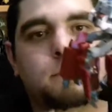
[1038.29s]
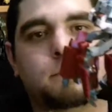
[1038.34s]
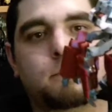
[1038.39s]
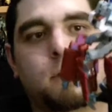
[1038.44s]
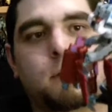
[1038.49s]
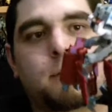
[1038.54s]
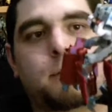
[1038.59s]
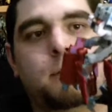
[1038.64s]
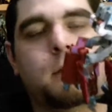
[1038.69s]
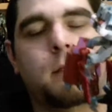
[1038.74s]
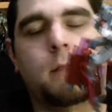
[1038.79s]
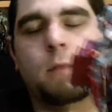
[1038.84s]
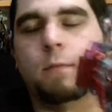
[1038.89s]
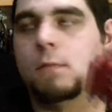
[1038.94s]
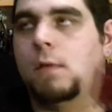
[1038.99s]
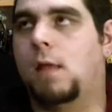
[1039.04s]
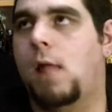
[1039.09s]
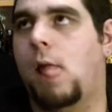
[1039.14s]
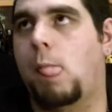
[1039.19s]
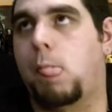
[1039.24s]

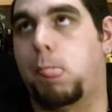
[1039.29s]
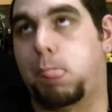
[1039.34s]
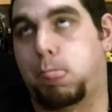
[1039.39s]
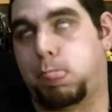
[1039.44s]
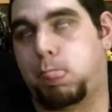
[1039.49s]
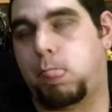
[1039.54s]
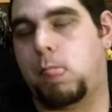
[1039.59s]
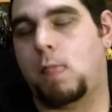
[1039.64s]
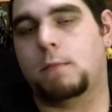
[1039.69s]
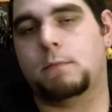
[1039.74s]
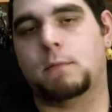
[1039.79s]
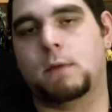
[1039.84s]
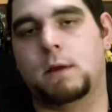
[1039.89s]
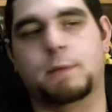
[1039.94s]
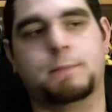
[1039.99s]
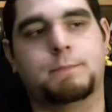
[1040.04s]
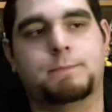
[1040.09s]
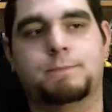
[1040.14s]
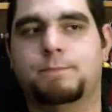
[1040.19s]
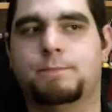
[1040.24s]
weapon,
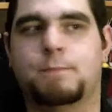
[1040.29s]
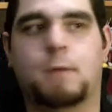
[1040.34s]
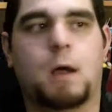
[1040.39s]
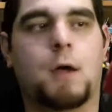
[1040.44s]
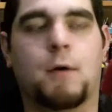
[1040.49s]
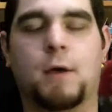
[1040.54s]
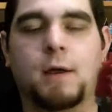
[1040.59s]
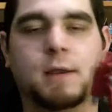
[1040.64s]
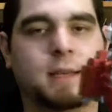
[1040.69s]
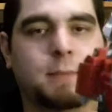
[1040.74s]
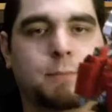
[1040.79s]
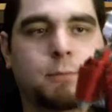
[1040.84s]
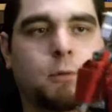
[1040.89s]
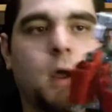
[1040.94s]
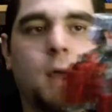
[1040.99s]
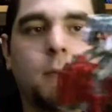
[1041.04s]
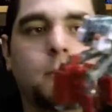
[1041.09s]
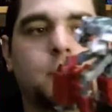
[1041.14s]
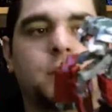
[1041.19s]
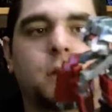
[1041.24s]
my RID
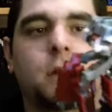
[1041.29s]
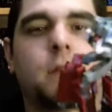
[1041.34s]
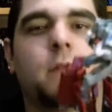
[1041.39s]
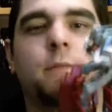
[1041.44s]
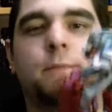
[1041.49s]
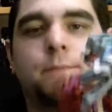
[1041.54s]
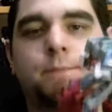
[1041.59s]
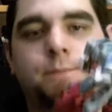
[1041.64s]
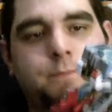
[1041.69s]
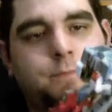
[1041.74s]
Prime, you know, the